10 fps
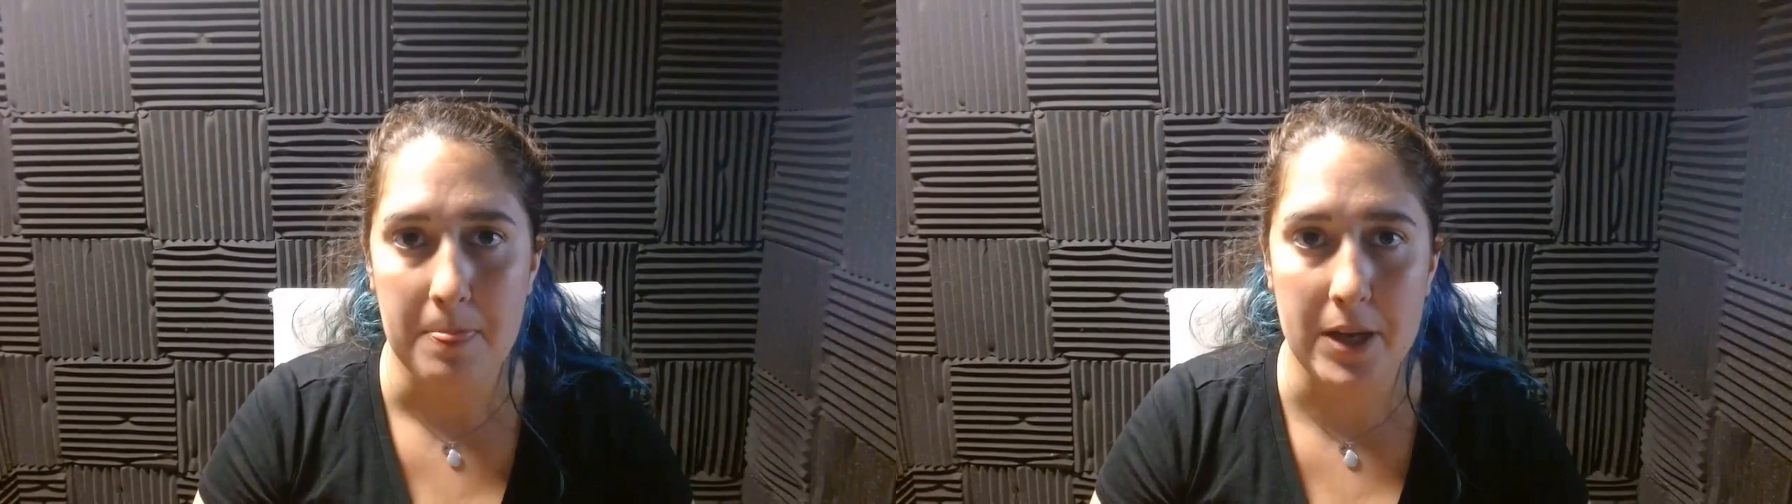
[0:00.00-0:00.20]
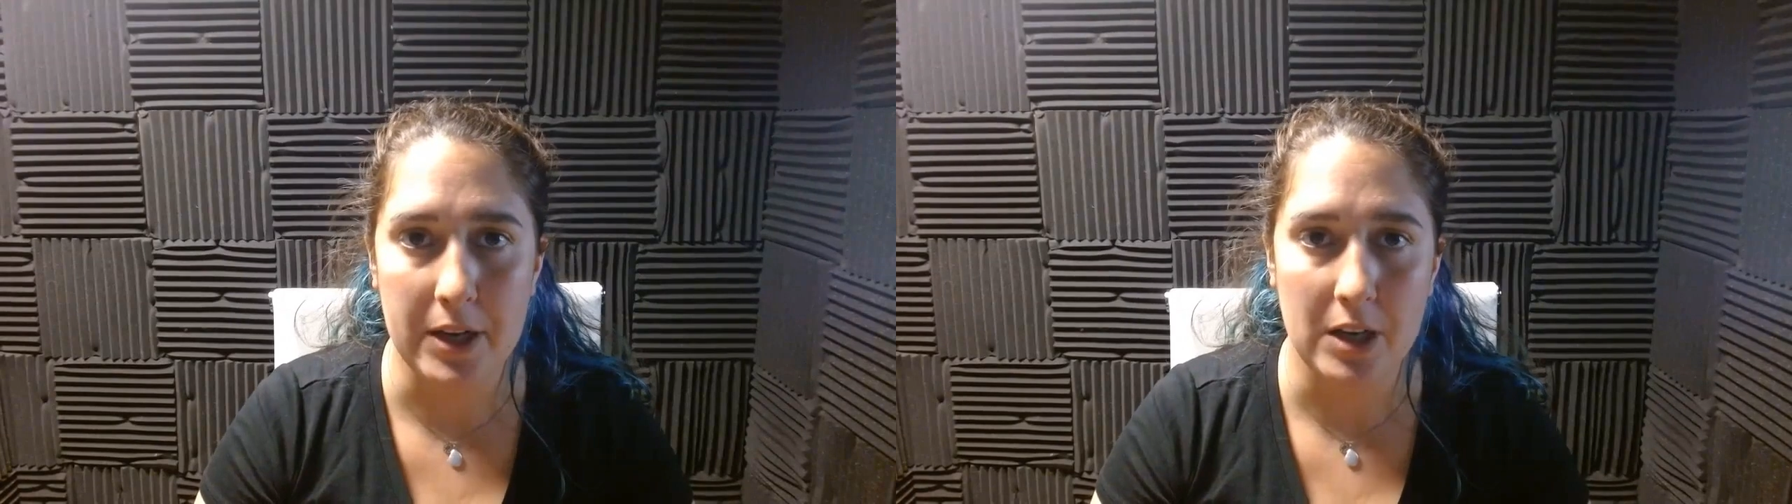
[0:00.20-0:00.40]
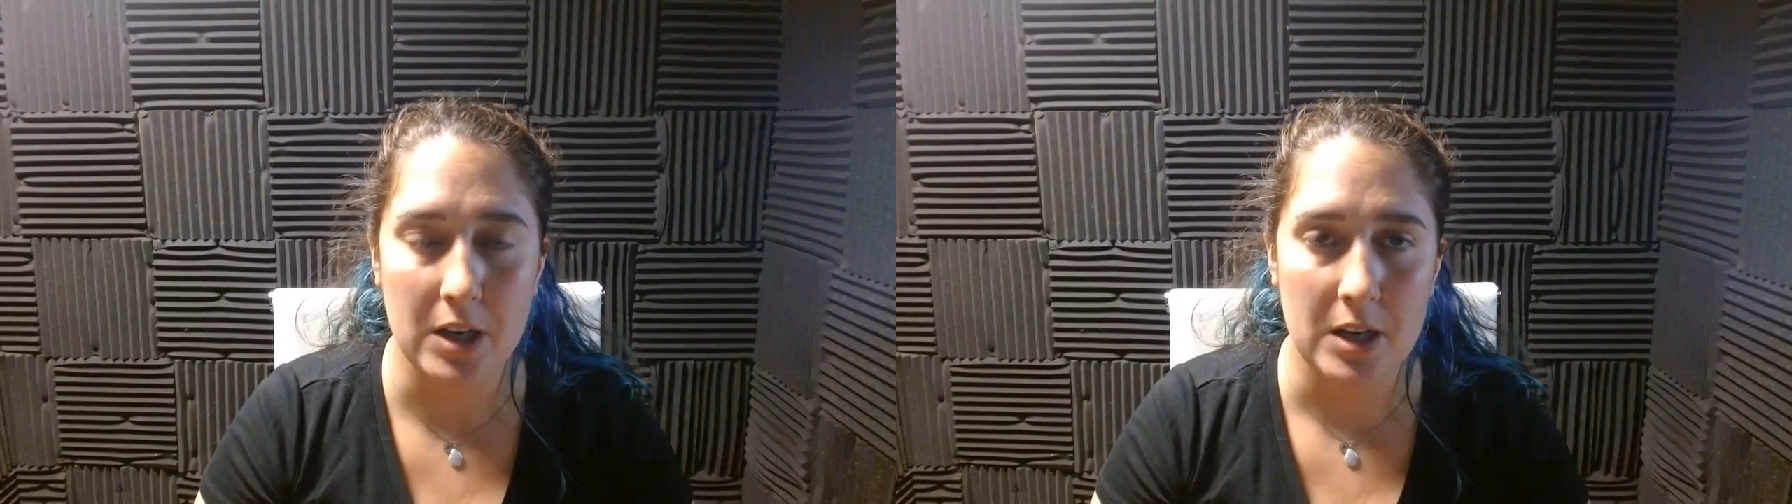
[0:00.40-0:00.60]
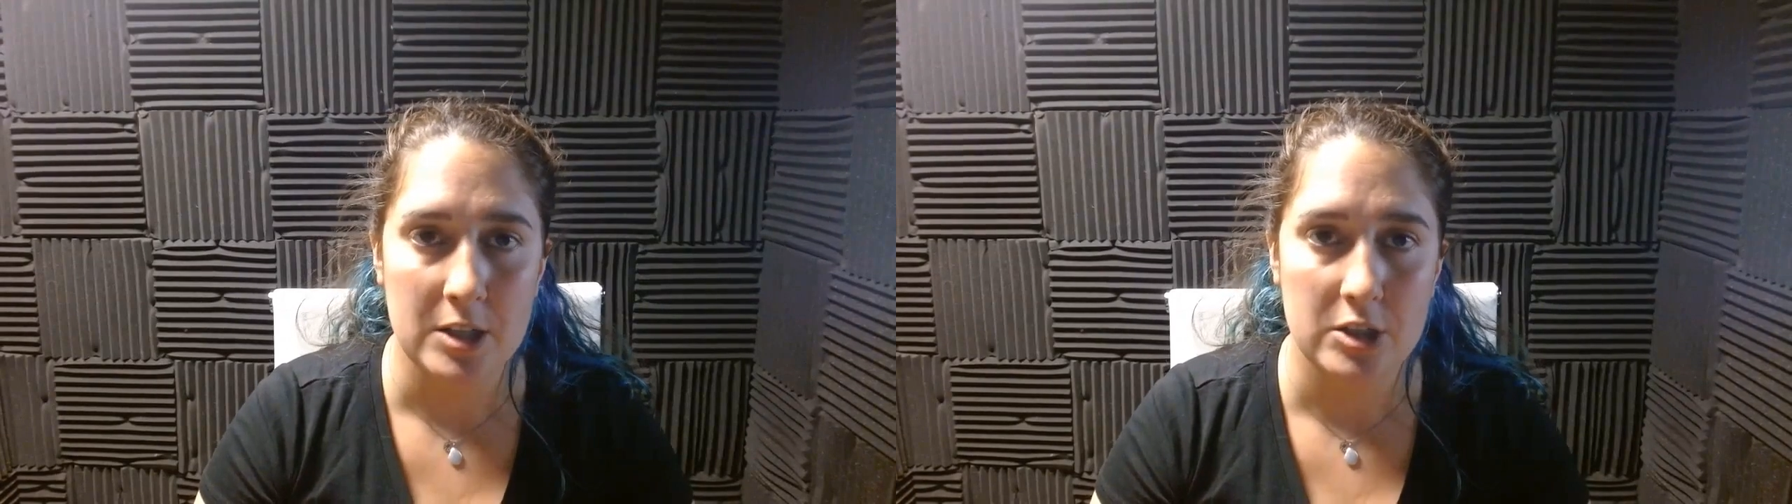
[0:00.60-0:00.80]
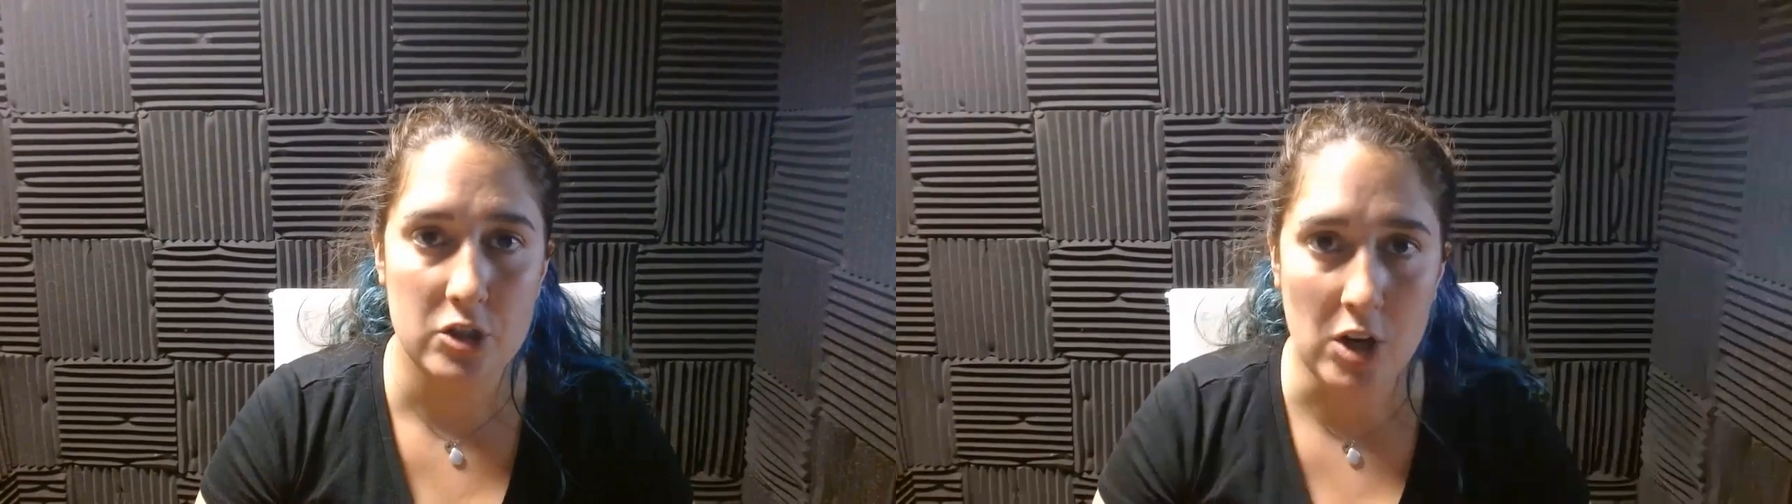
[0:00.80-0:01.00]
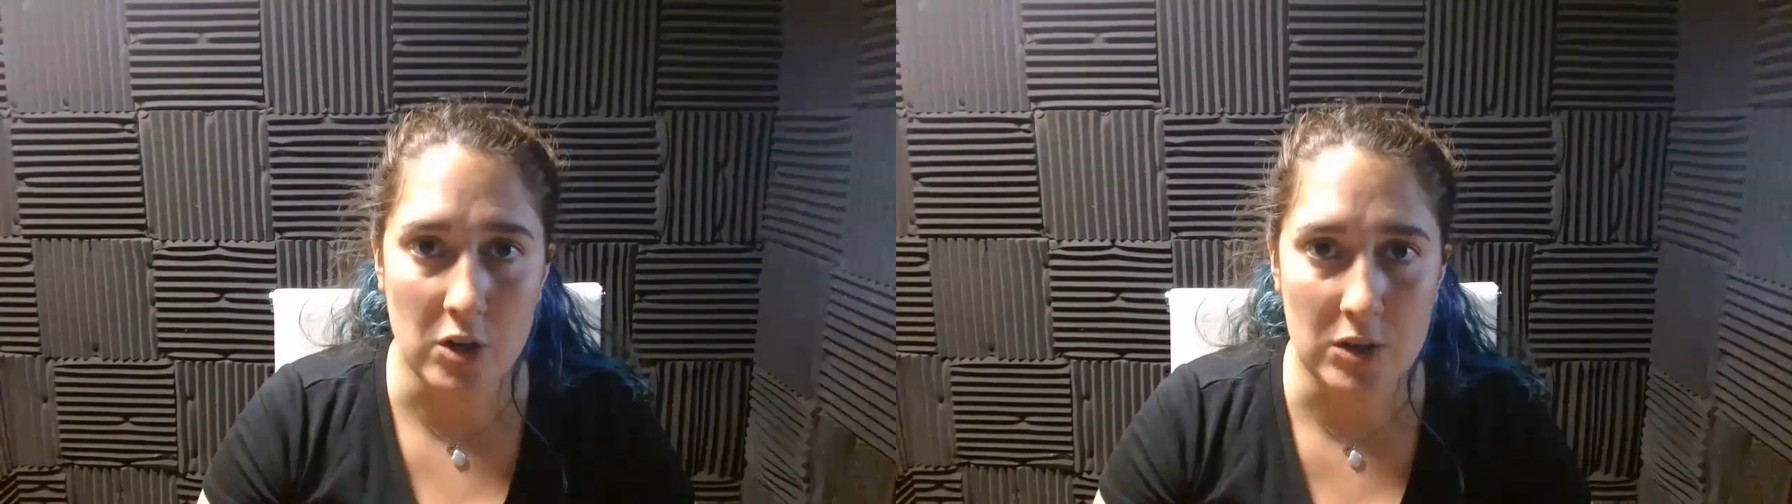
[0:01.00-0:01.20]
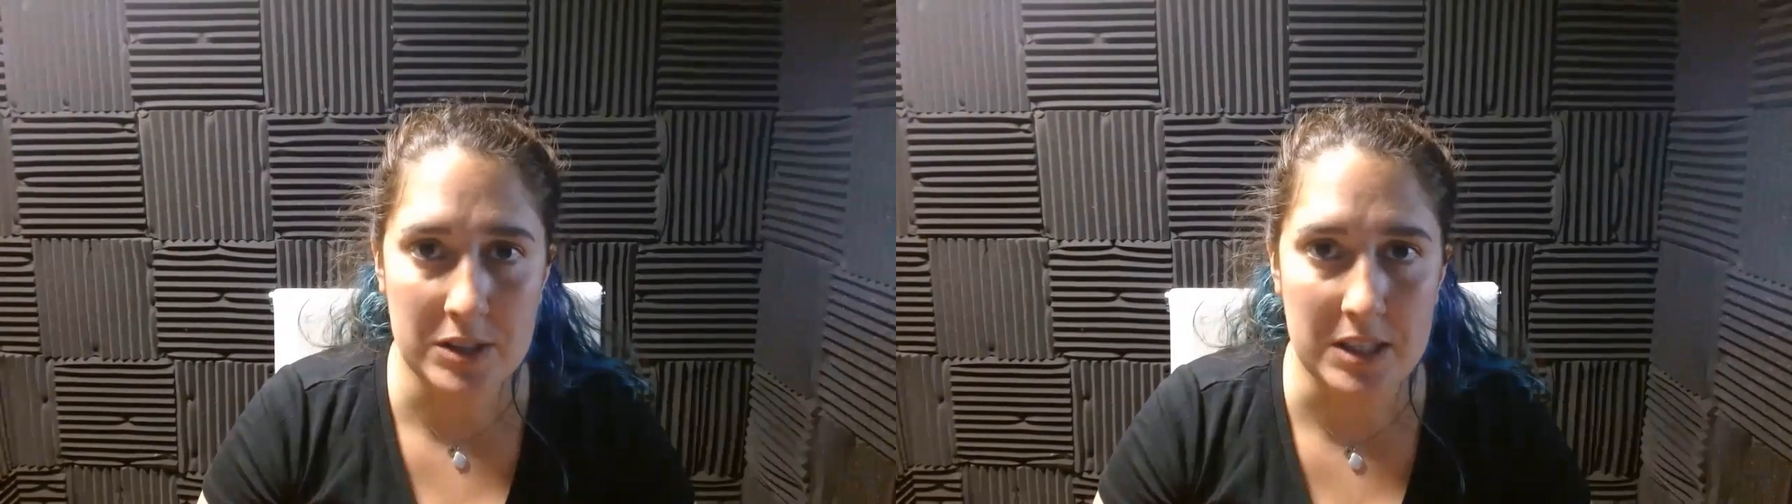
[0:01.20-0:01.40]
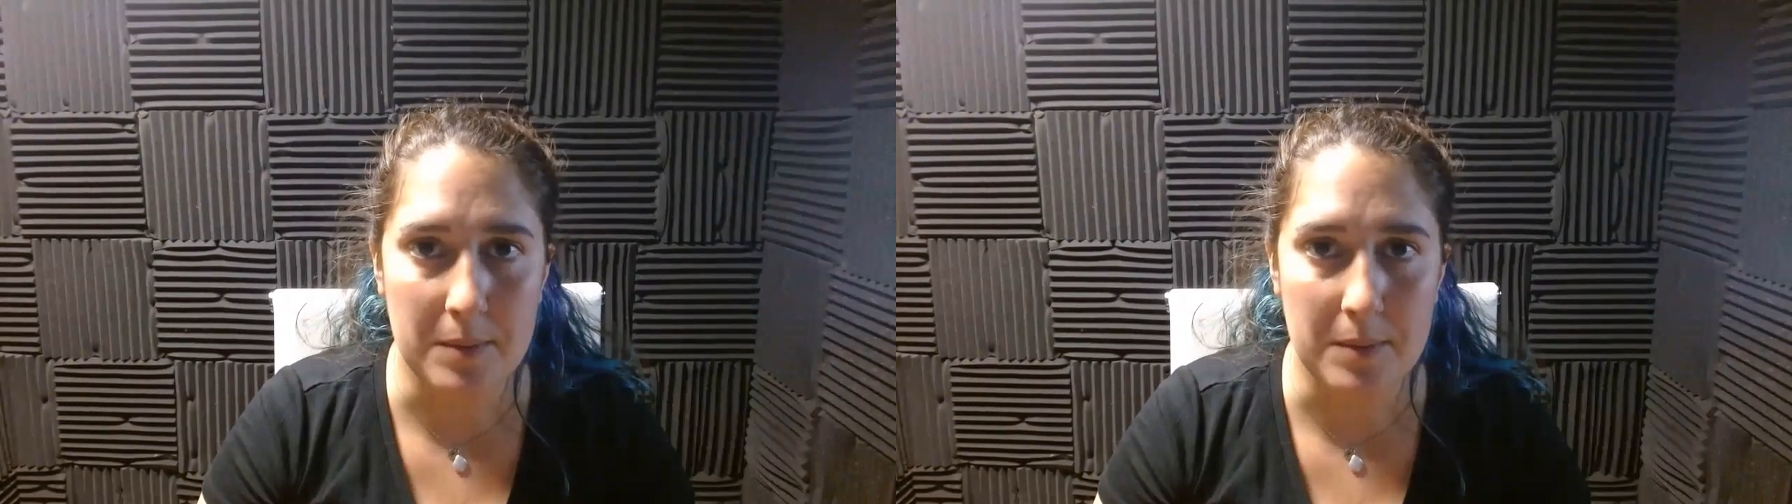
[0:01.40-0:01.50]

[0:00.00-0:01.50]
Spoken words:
their struggles,